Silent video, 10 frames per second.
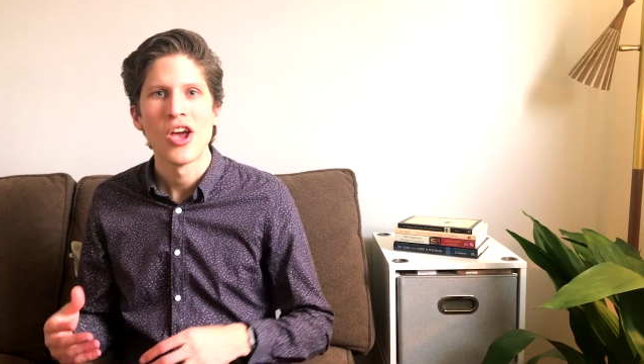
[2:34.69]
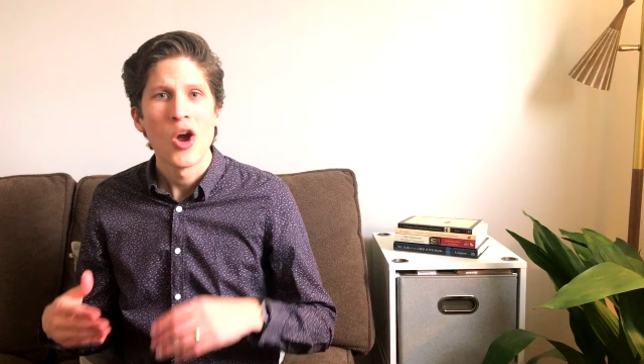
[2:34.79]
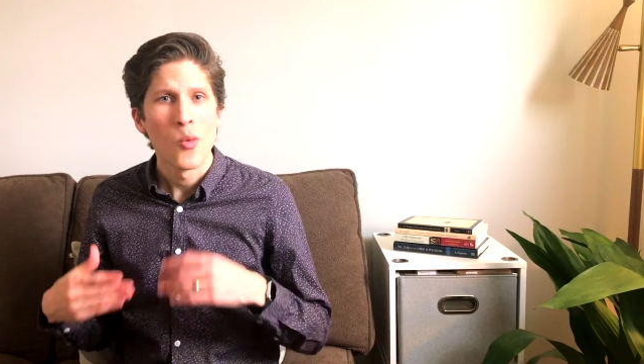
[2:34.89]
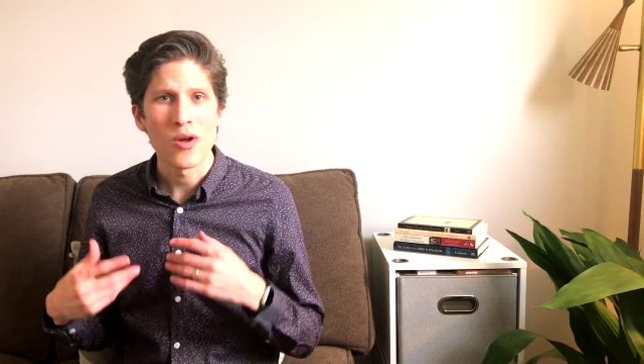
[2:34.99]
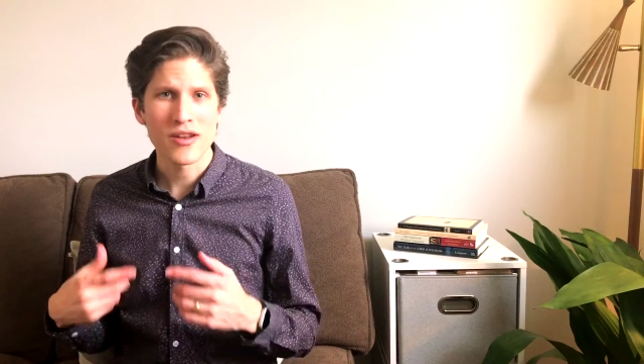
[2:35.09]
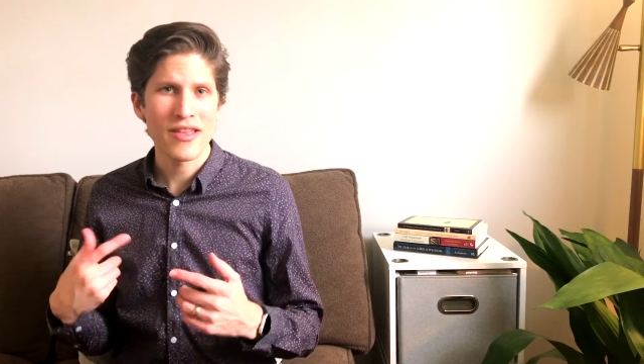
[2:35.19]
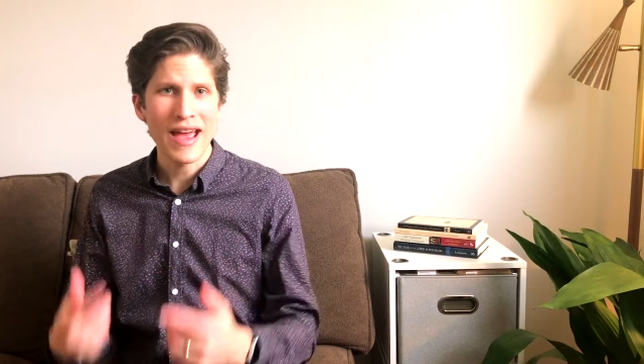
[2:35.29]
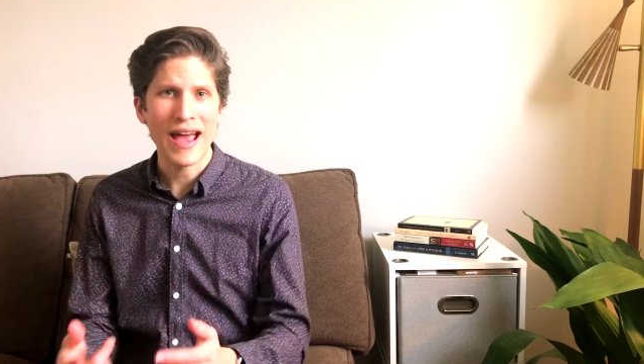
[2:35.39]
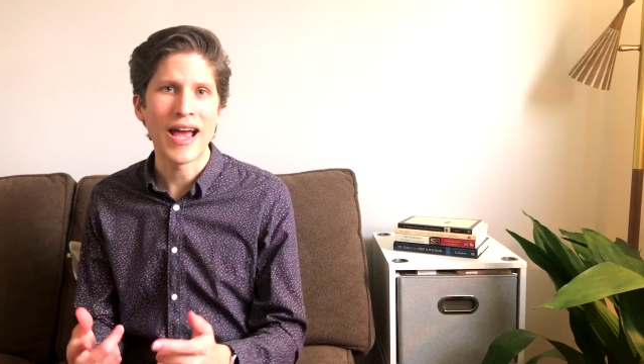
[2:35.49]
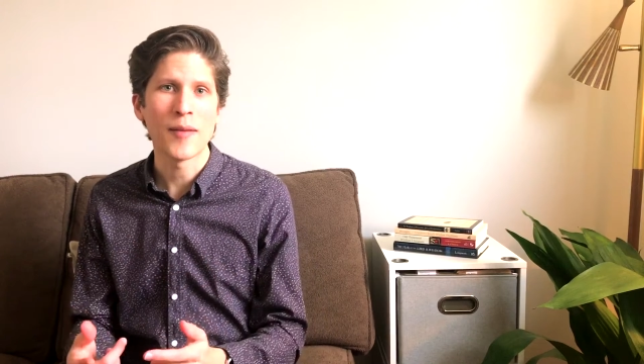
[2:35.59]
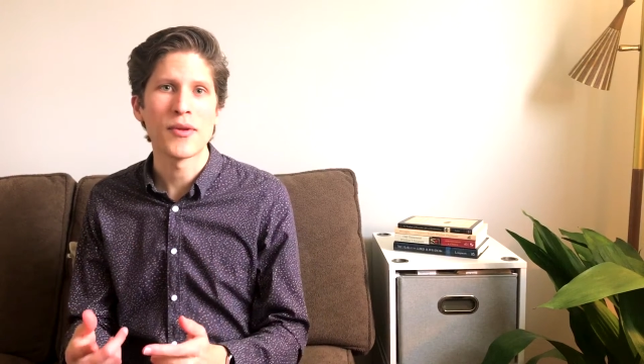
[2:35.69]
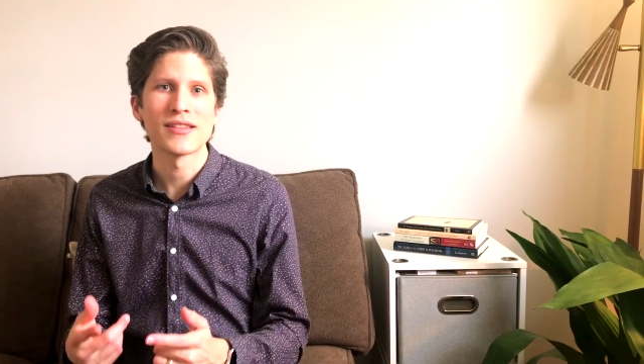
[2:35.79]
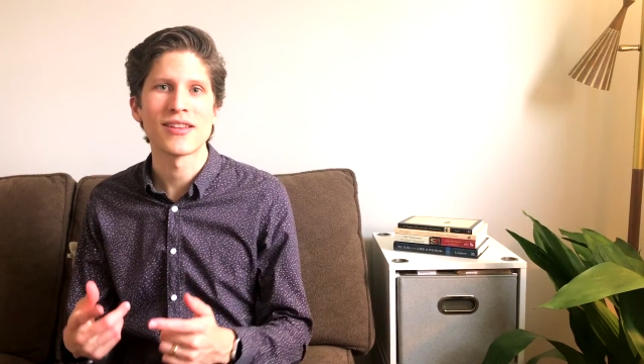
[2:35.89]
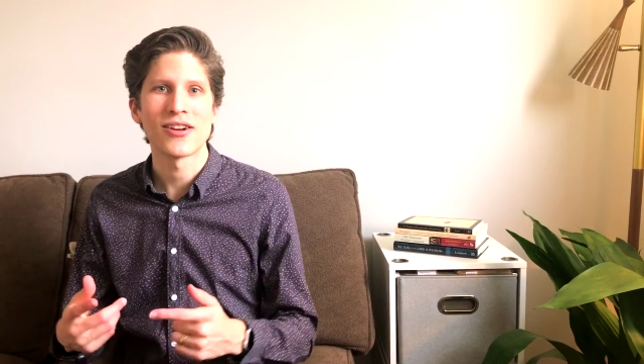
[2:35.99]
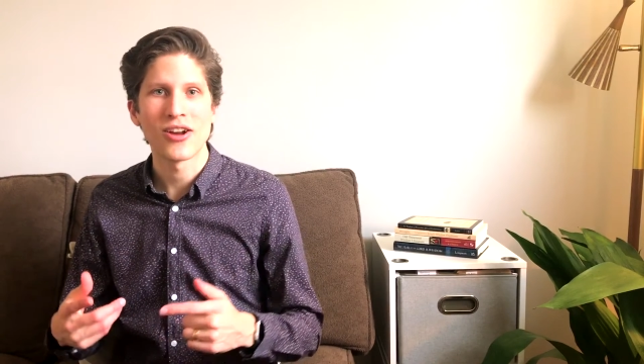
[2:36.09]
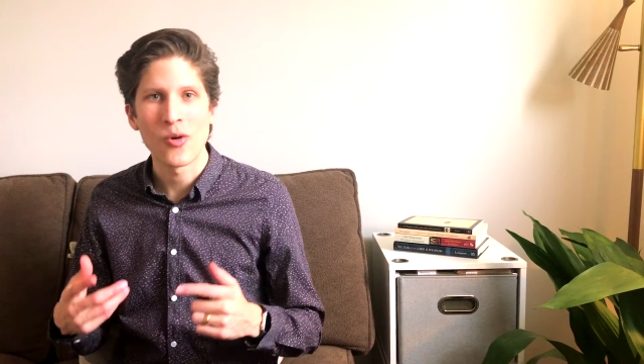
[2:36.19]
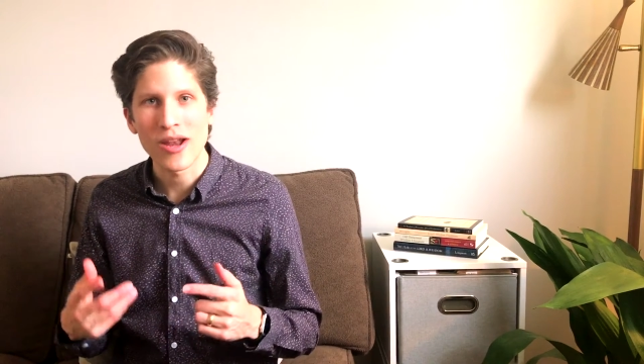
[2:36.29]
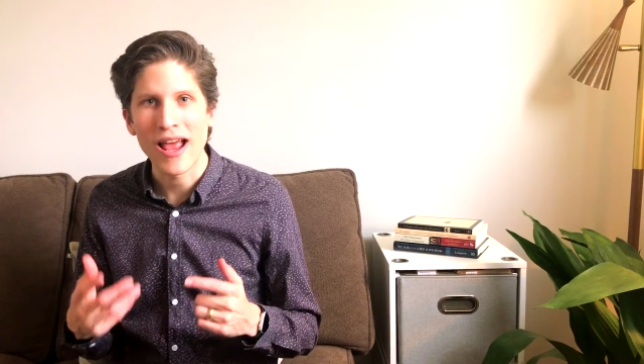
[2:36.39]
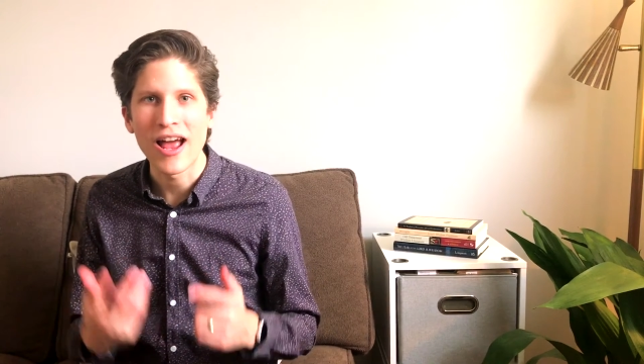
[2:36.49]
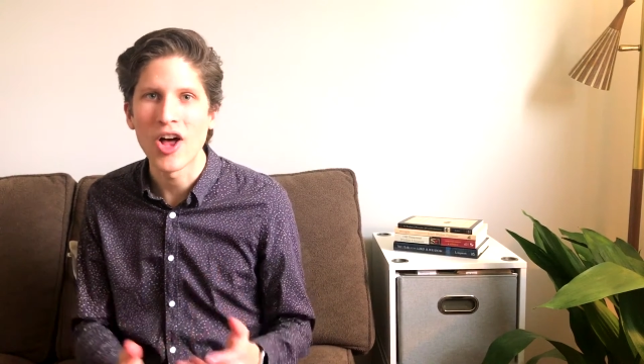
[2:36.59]
what are the habits that are going to
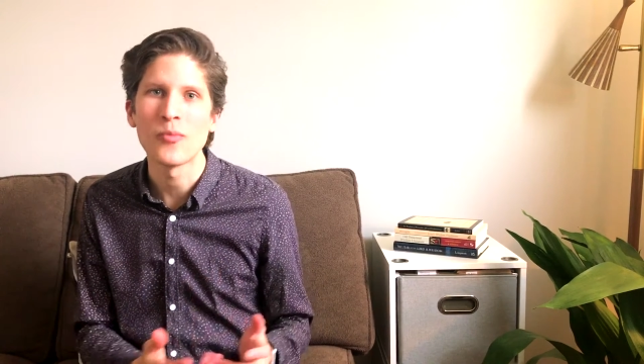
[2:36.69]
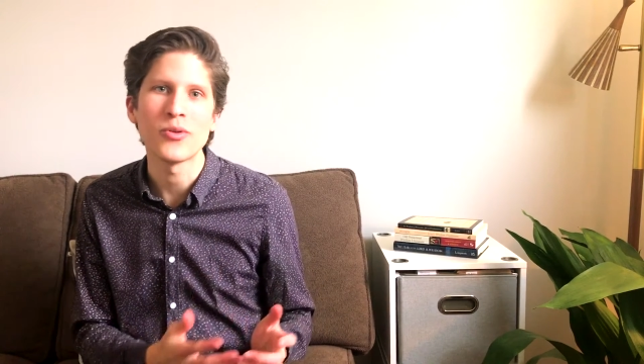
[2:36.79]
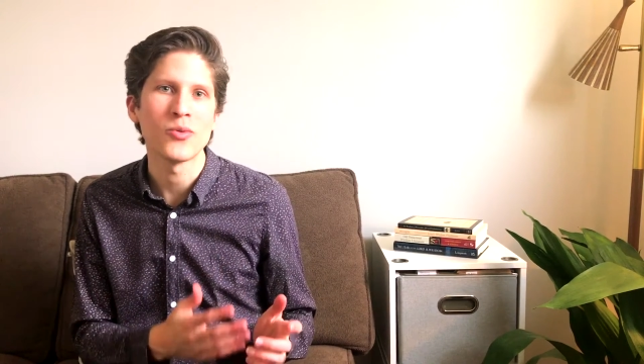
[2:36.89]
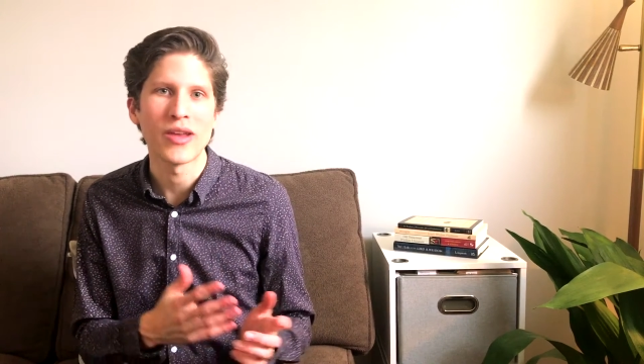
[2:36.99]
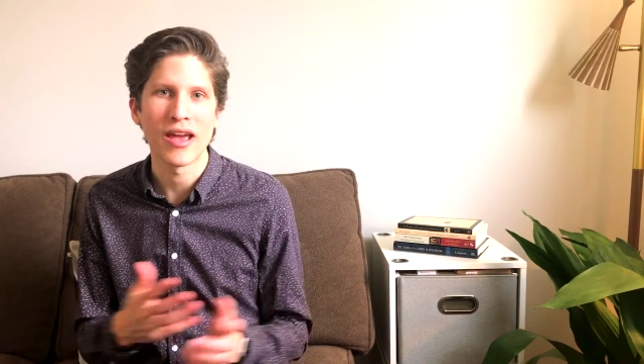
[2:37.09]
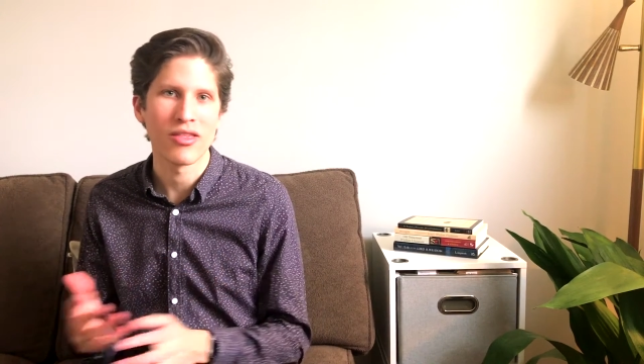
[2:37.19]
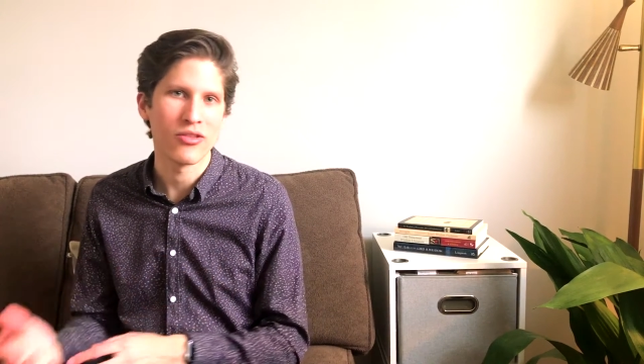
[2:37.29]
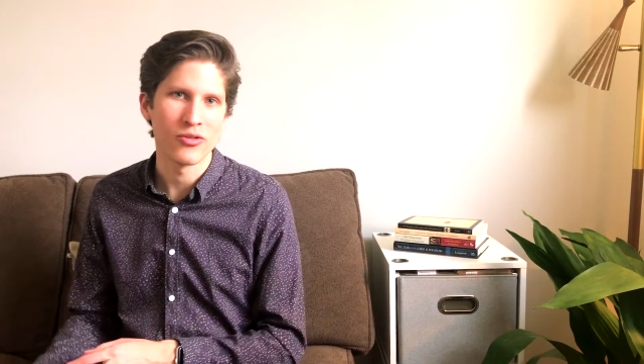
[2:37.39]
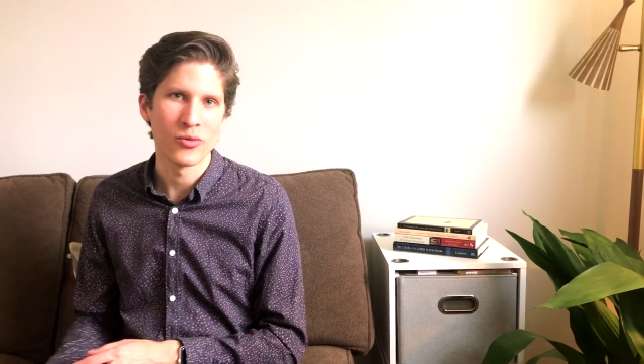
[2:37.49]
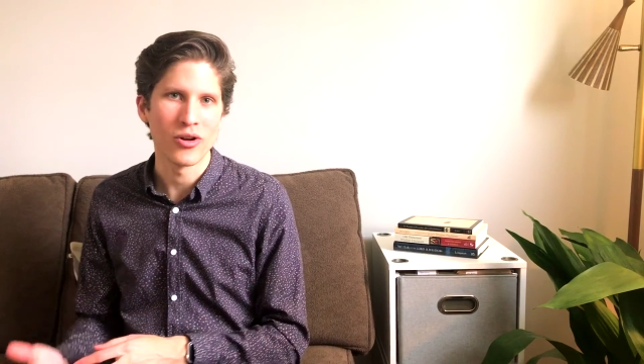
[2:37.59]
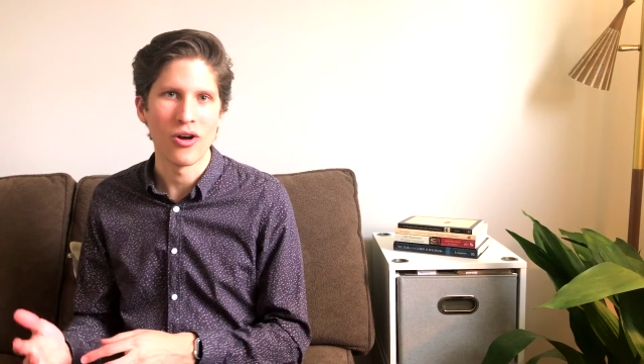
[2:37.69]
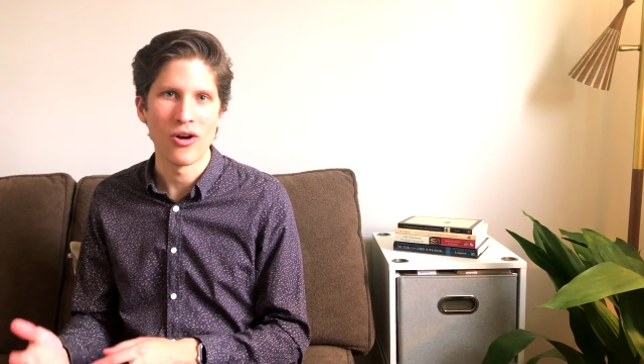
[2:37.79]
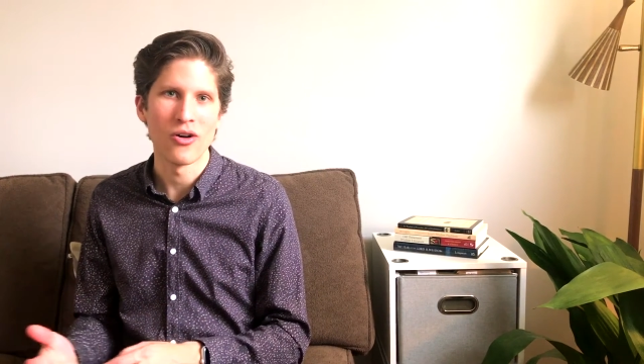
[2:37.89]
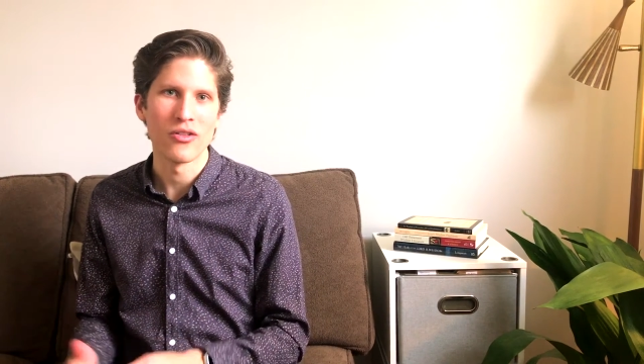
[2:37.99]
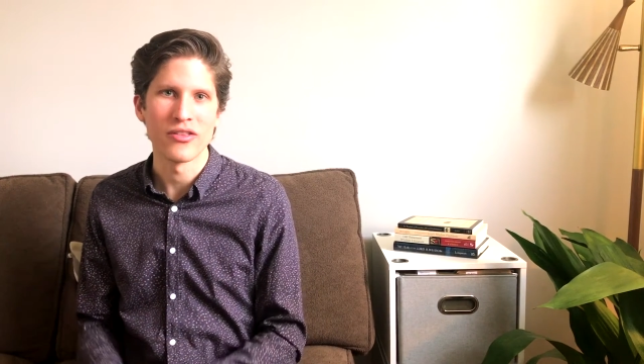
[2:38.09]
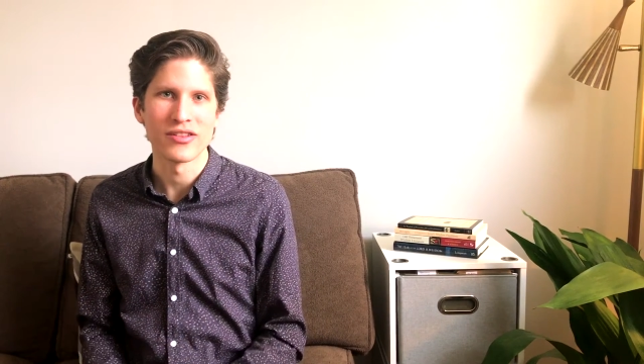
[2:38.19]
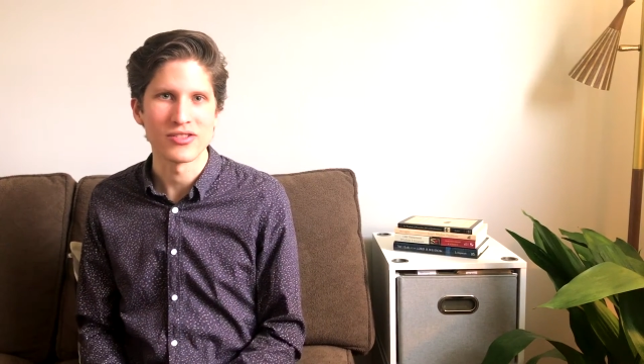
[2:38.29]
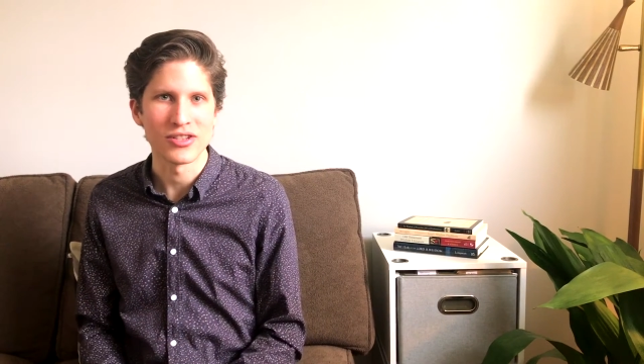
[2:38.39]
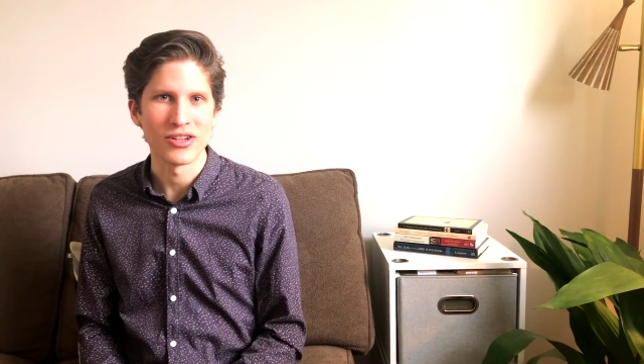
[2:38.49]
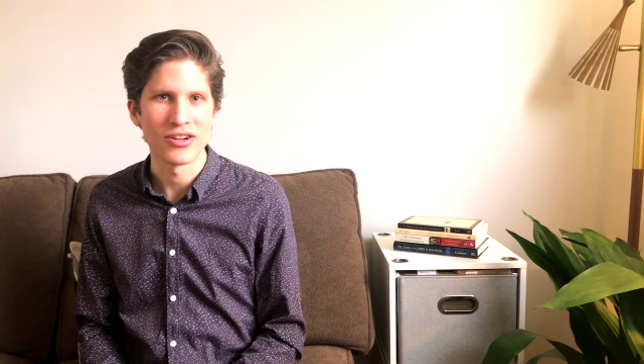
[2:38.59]
help you get through it all this
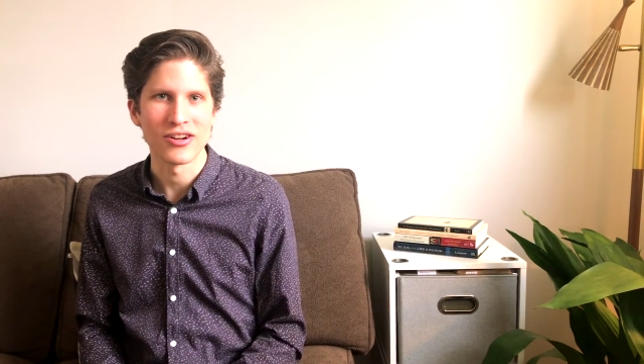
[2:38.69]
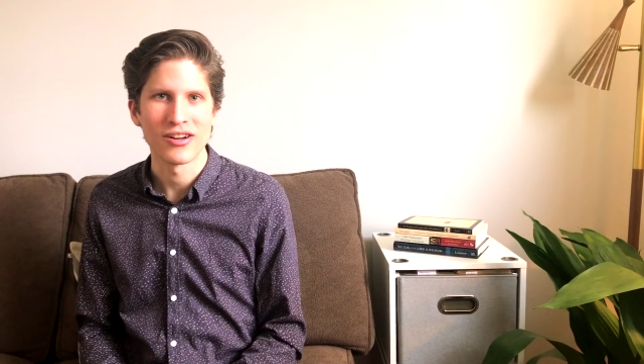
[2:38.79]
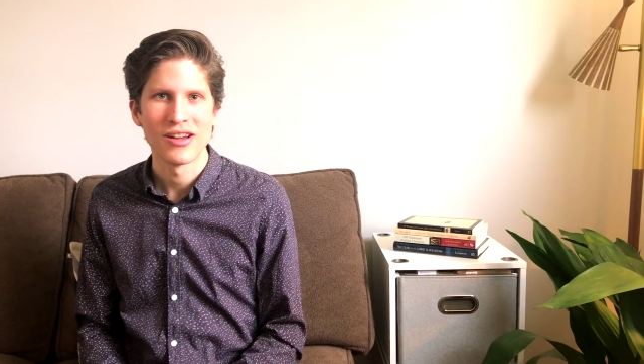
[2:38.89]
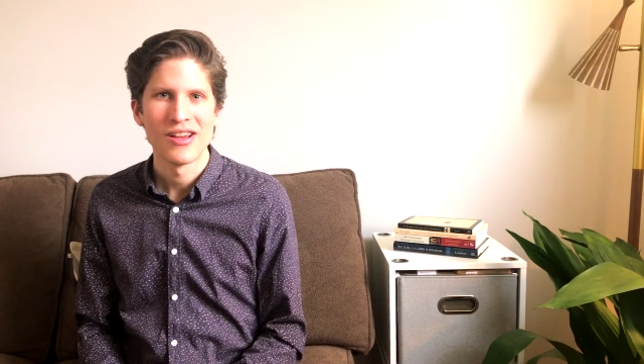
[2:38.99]
year?